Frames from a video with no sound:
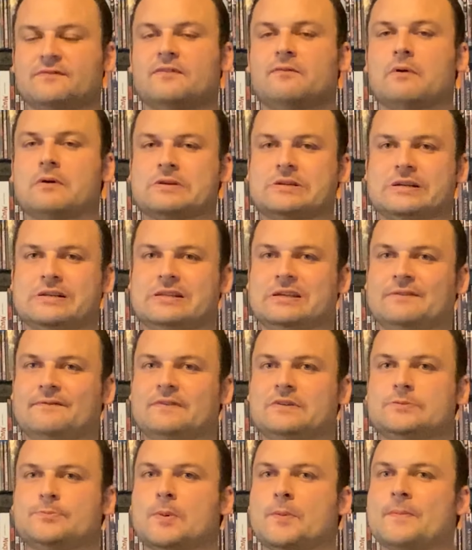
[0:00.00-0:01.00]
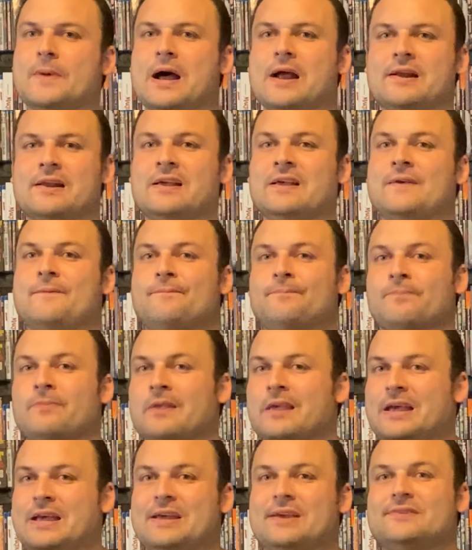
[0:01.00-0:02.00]
for watching The Invisible Man
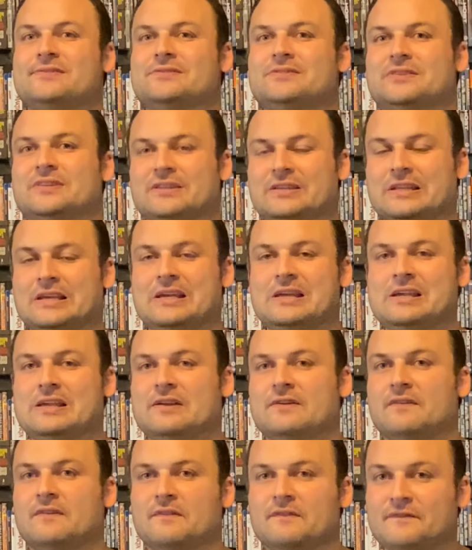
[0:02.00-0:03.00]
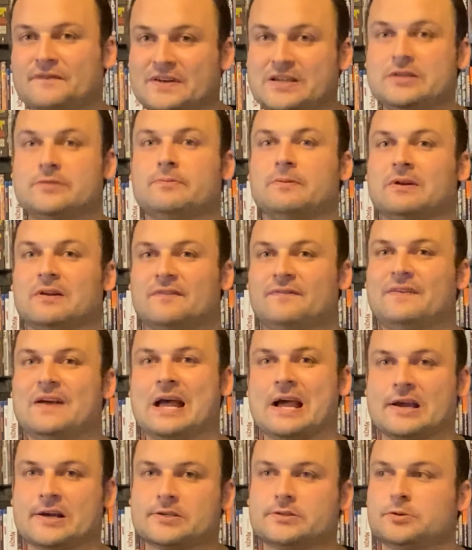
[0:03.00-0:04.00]
is the visual
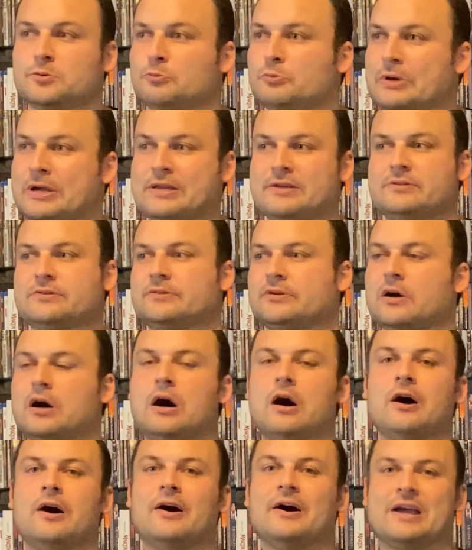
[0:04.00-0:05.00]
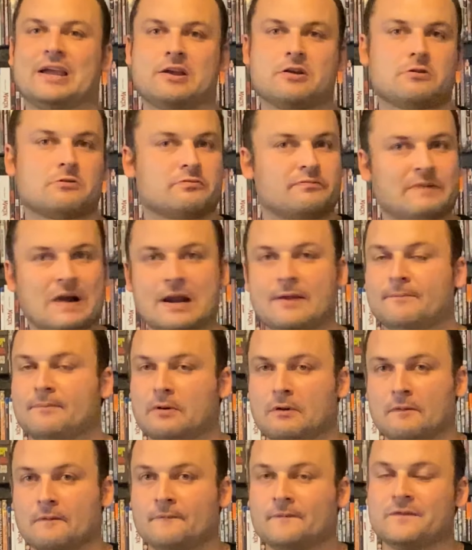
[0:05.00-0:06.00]
effects, which are
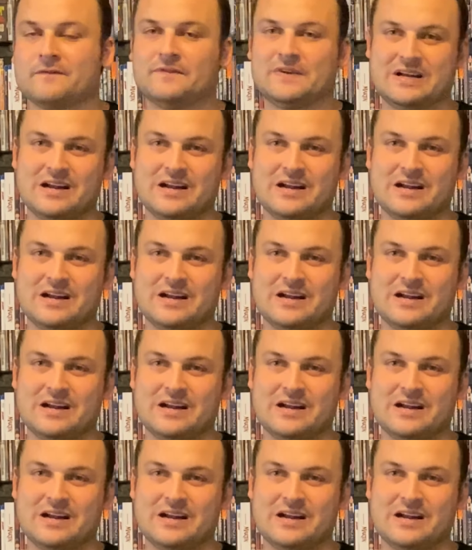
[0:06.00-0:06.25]
incredible. For